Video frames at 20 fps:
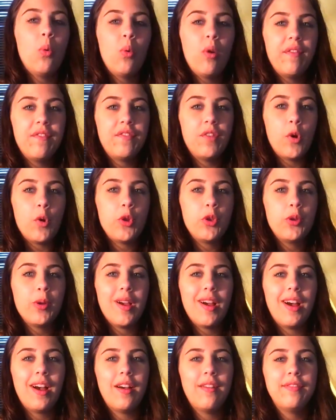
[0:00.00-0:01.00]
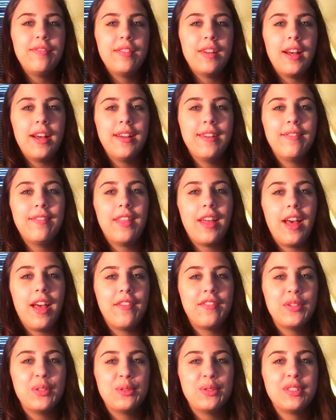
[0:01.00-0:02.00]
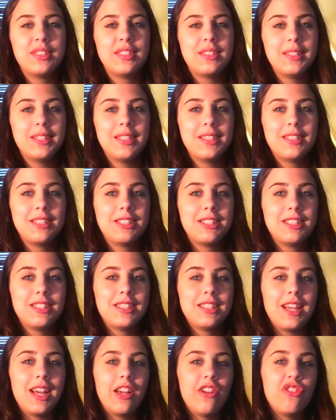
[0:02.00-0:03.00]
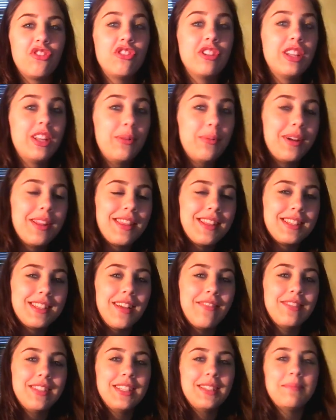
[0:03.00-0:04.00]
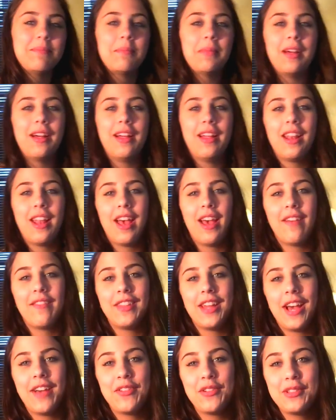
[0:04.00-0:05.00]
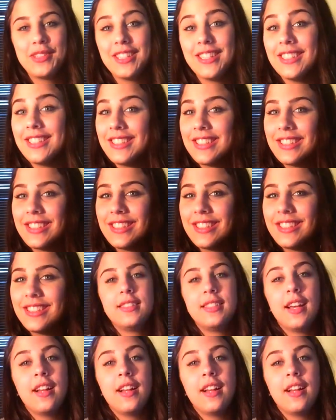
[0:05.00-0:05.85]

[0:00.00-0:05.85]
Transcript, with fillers: What phone do you have? I have the iPhone 6. I really want the 7, but I have the iPhone 6.